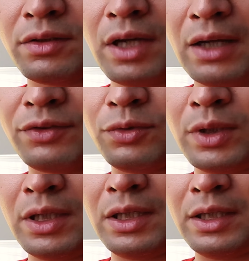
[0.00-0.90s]
asked you
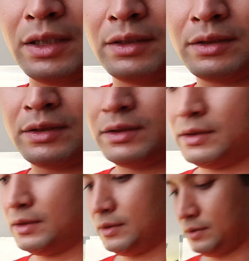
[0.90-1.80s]
earlier.
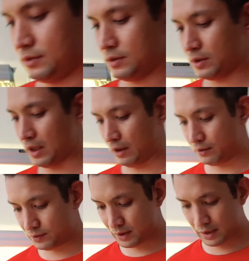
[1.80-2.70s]
Okay,
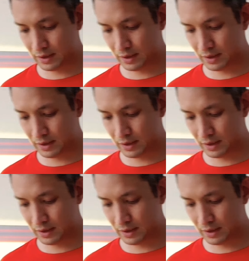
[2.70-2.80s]
study